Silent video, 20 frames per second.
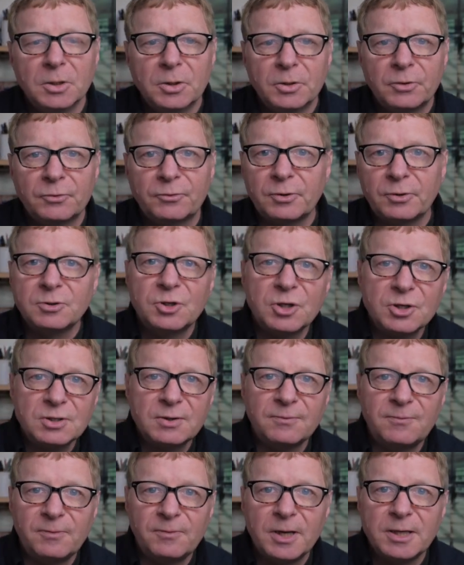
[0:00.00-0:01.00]
So just to
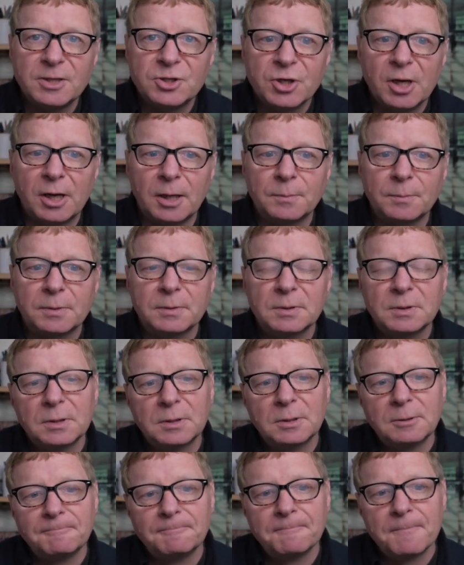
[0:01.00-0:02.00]
finish up,
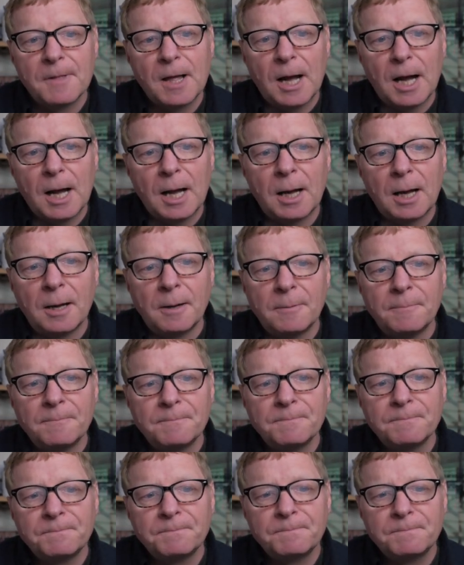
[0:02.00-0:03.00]

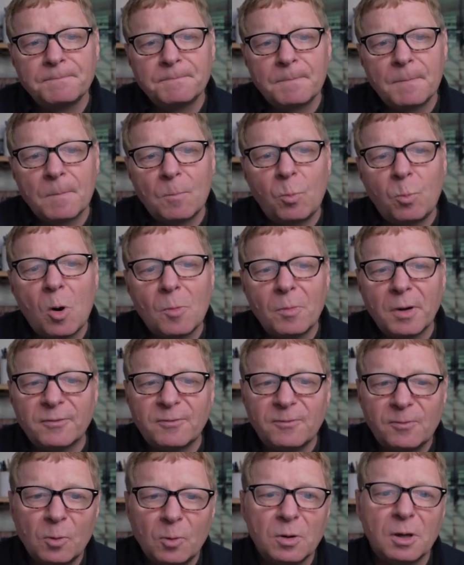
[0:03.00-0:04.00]
what my
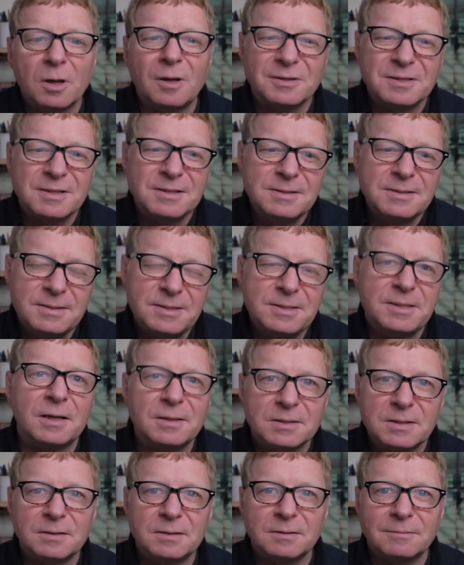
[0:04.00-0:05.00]
forecast
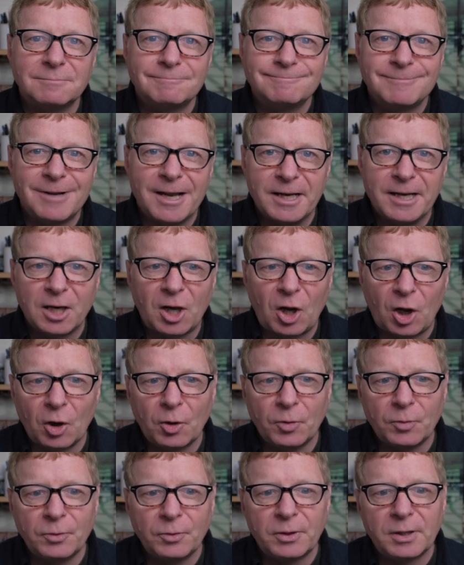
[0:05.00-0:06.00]
doesn't
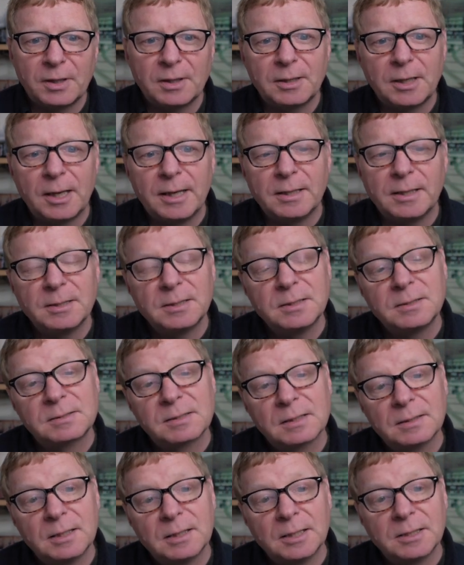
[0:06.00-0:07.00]
include
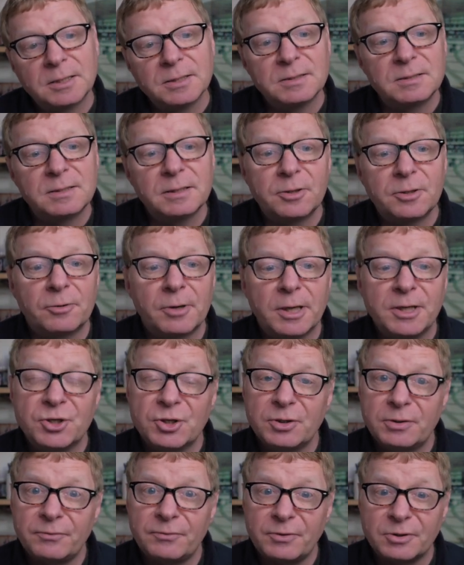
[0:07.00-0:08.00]
is a
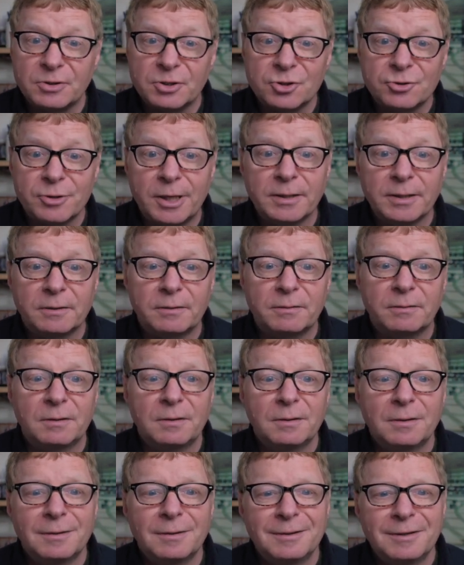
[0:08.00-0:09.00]
consideration of the strength
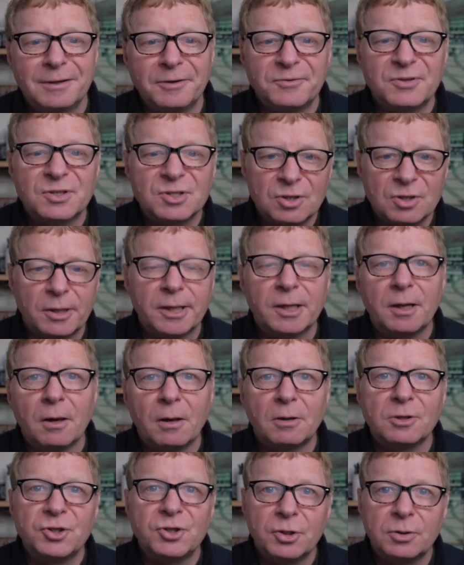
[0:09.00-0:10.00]
of
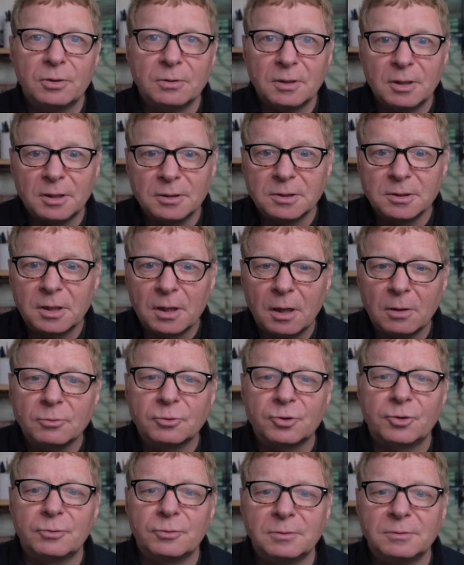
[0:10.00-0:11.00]
psychological and
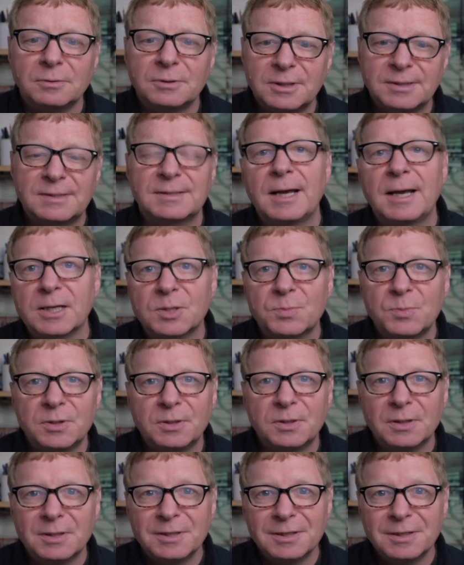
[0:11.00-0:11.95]
cultural attachment